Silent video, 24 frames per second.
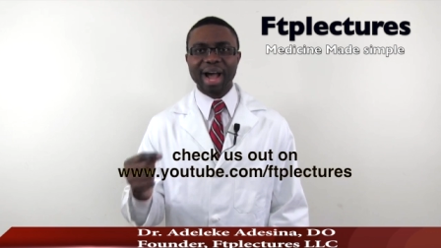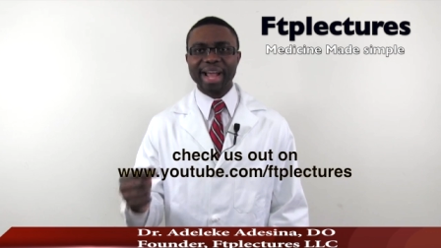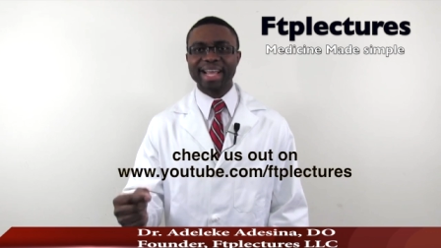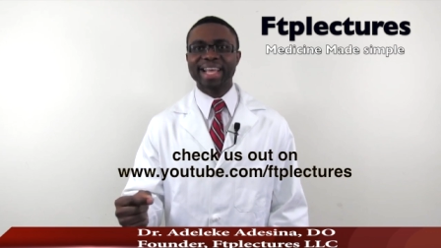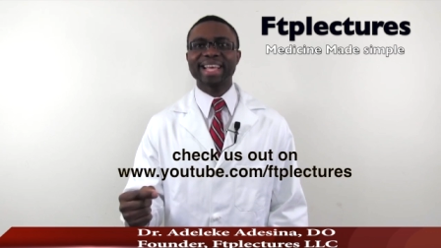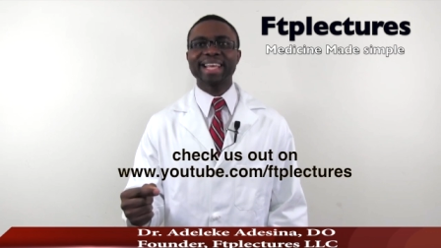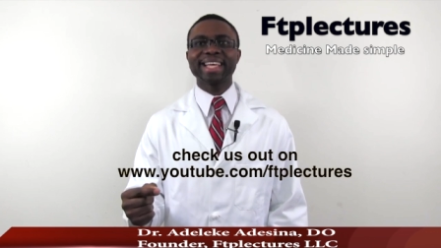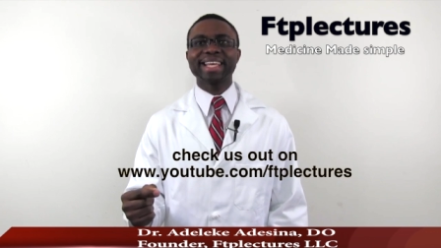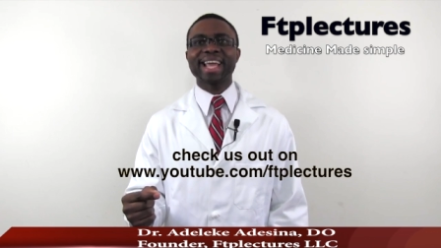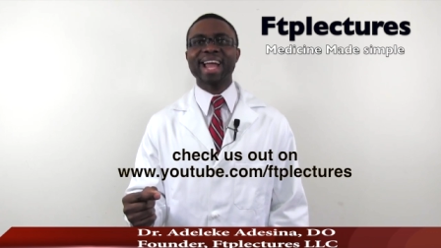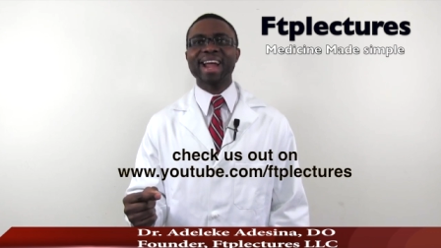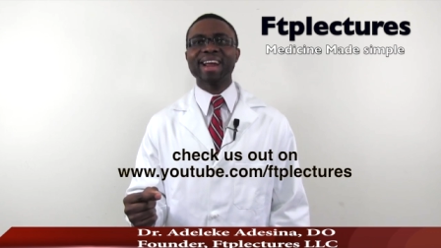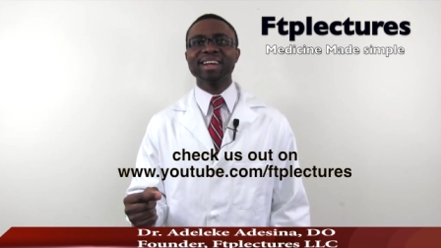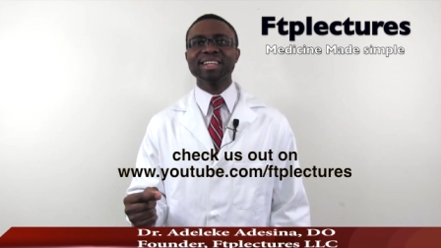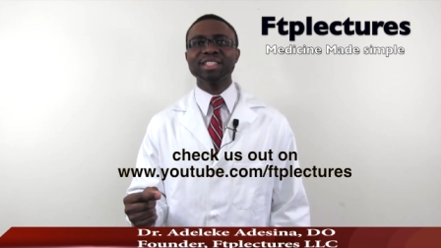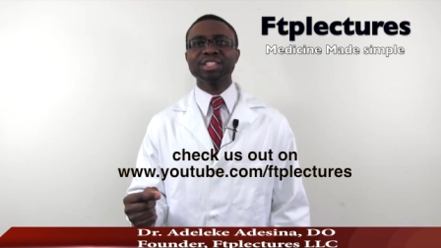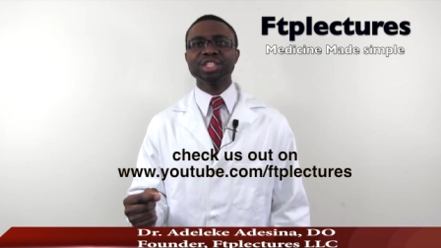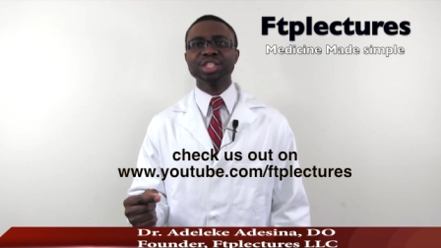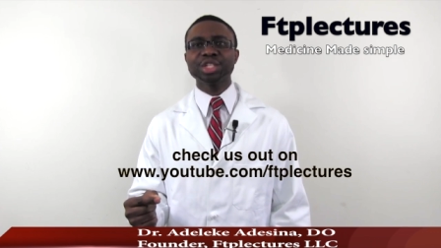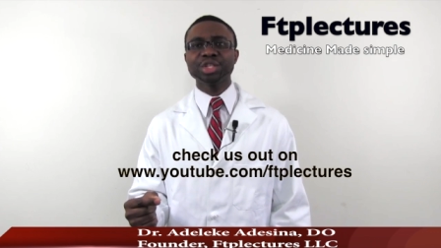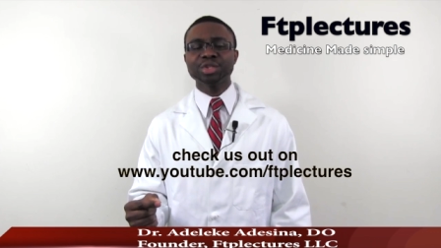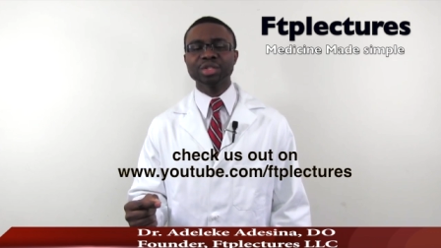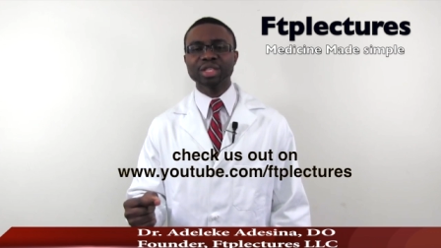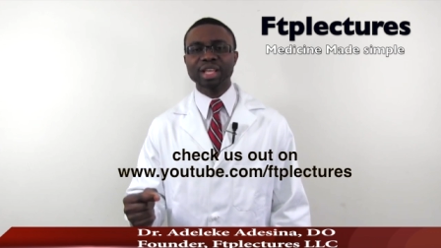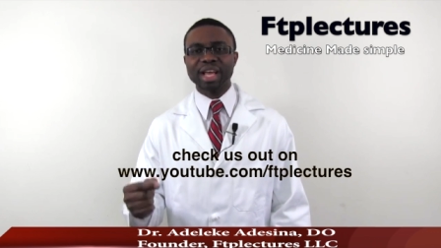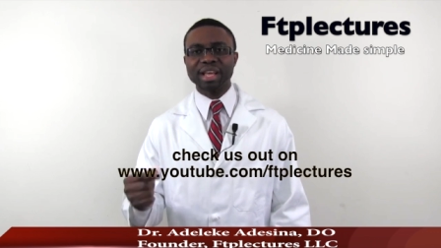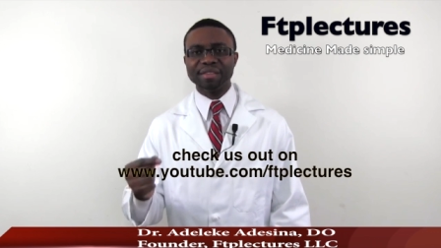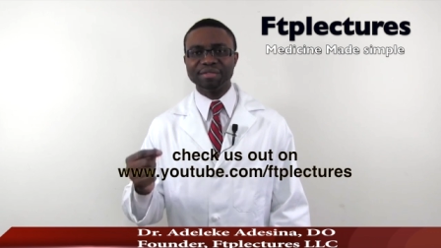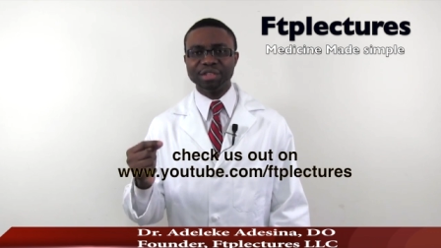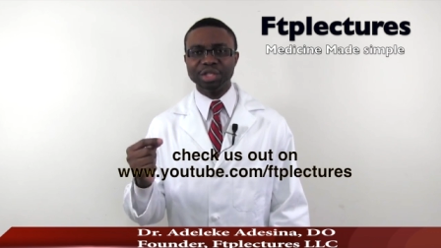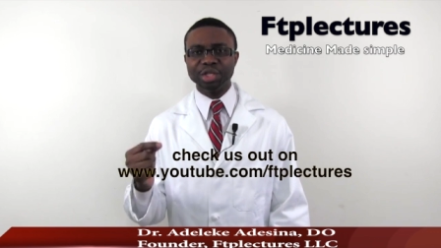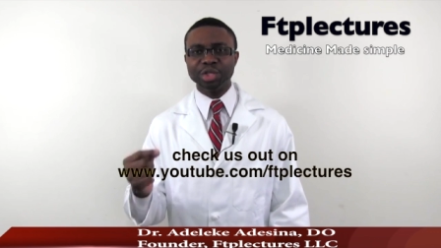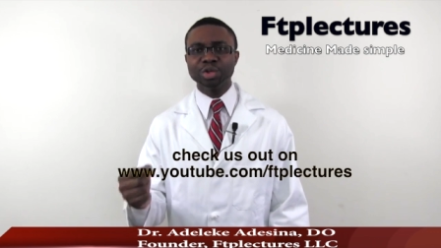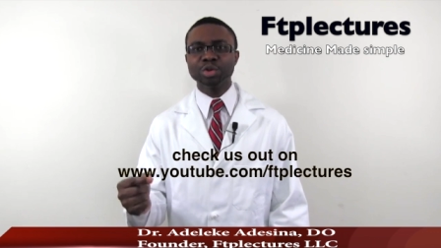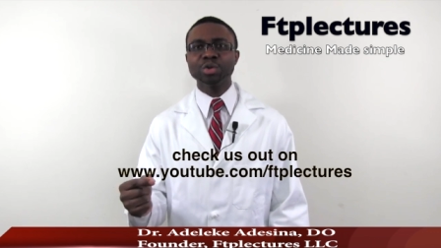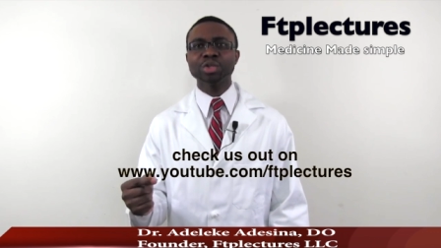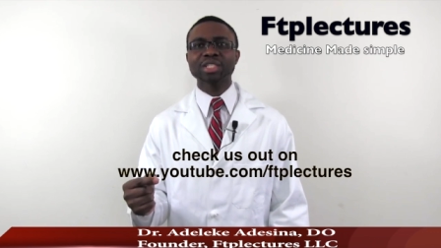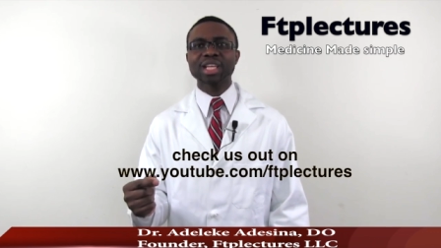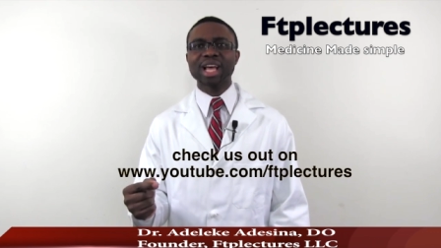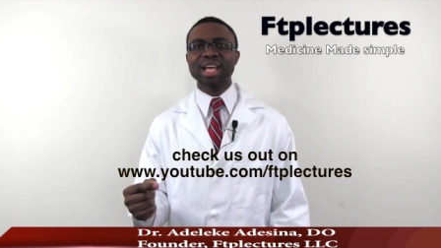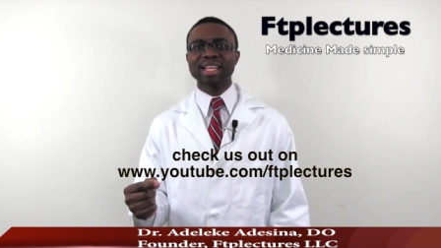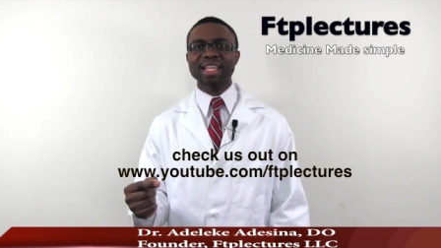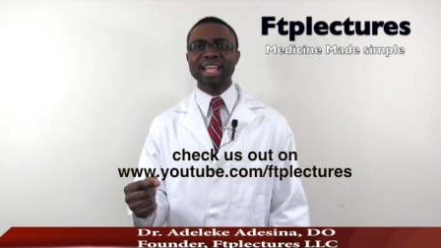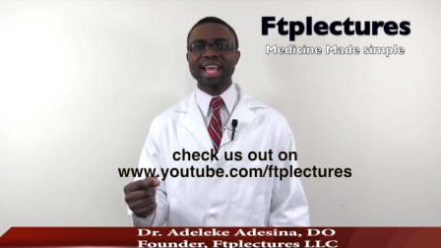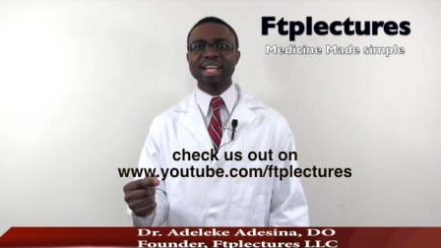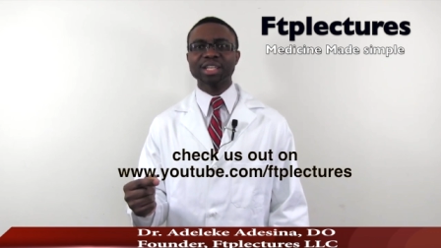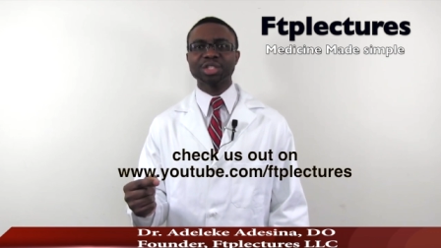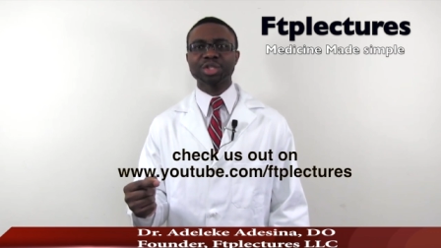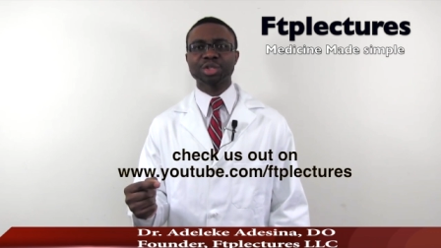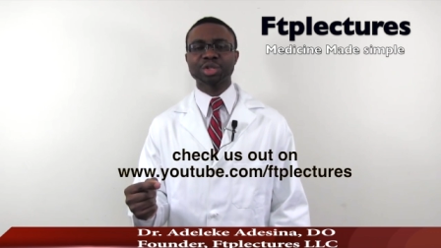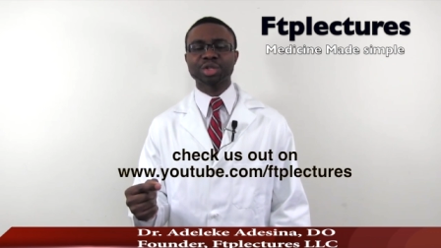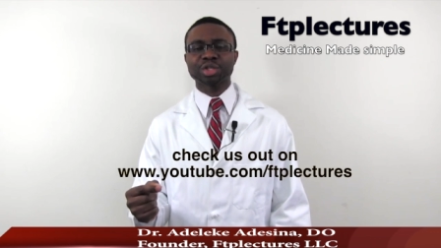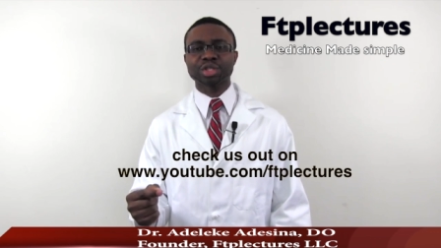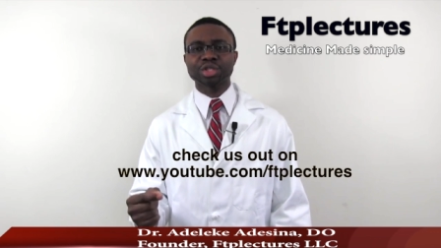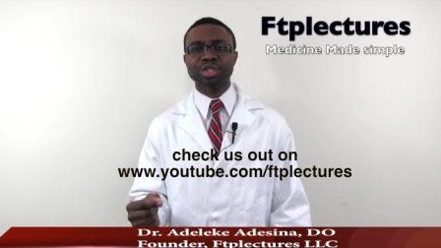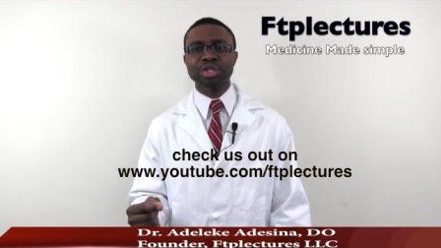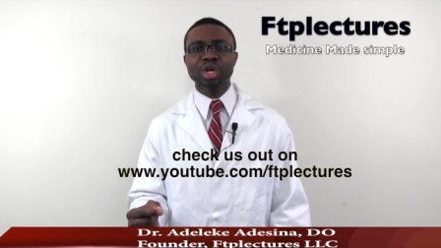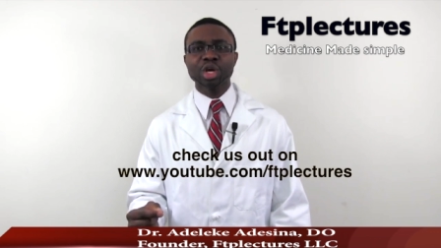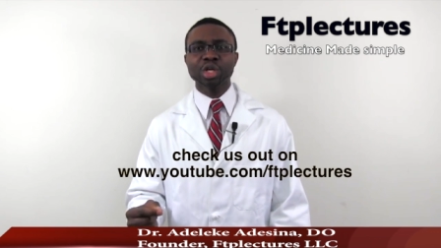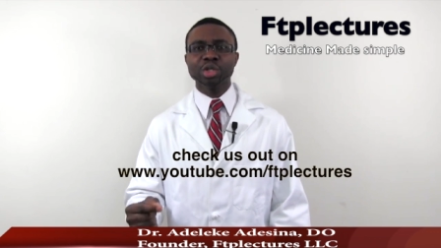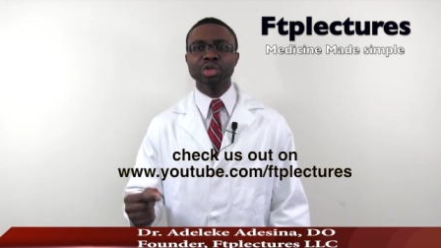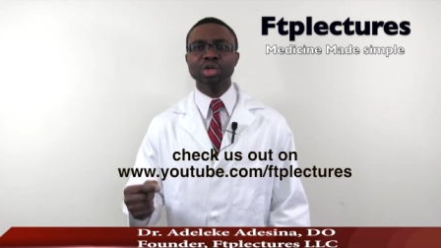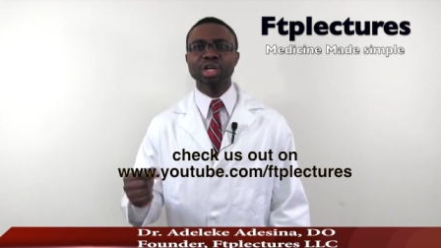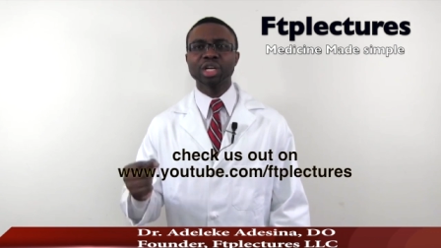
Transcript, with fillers: I can guarantee you that if you use our lectures,